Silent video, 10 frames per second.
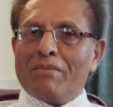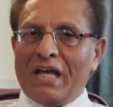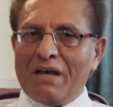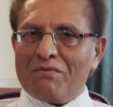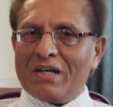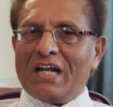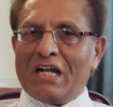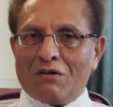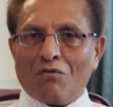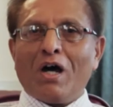behaviour
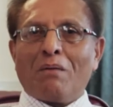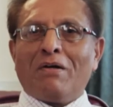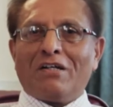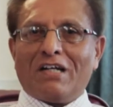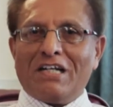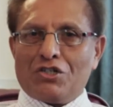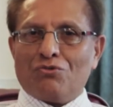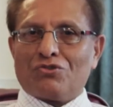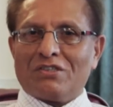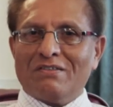and environmental
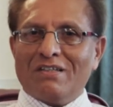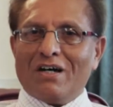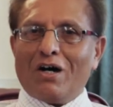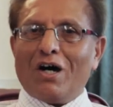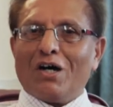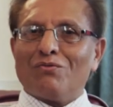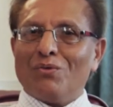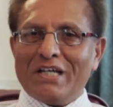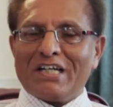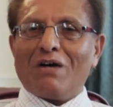issues are
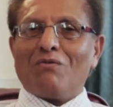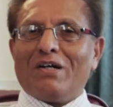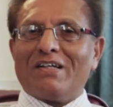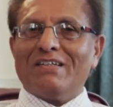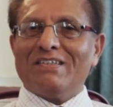fully covered.